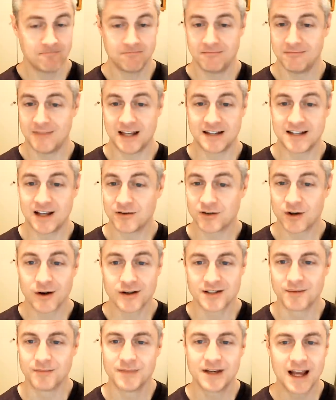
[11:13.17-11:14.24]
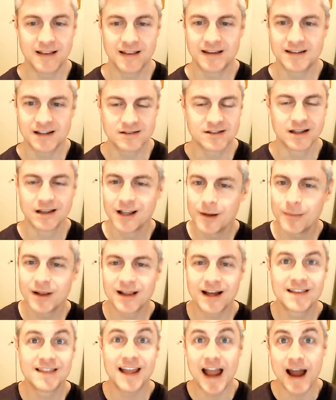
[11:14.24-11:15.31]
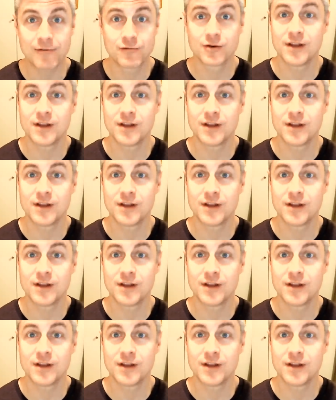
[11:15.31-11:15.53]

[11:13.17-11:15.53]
That sounds awesome. Yeah, that sounds a little bit like the After